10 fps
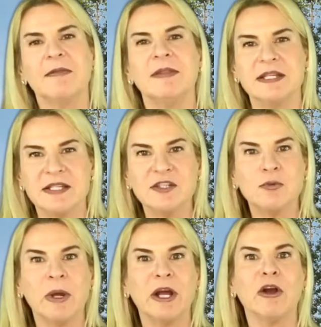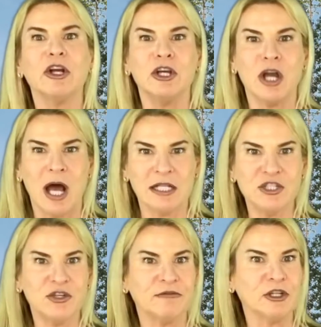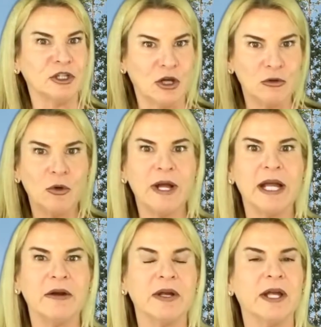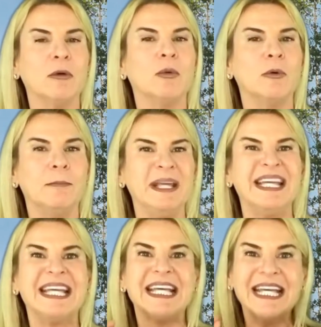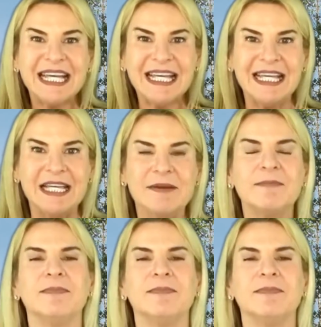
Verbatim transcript: This is where knowledge of the local area will be key.